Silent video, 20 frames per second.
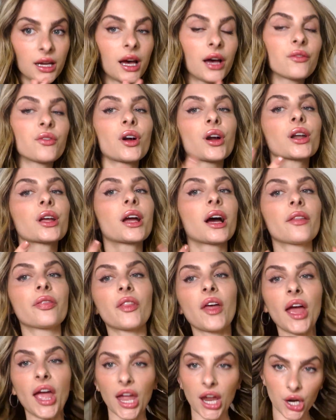I've already got the
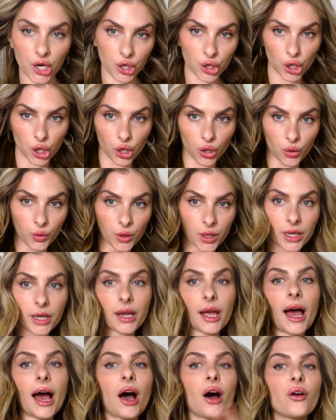hair going,
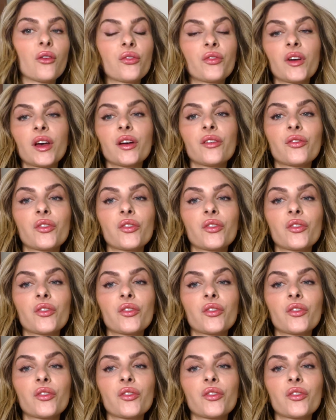outfit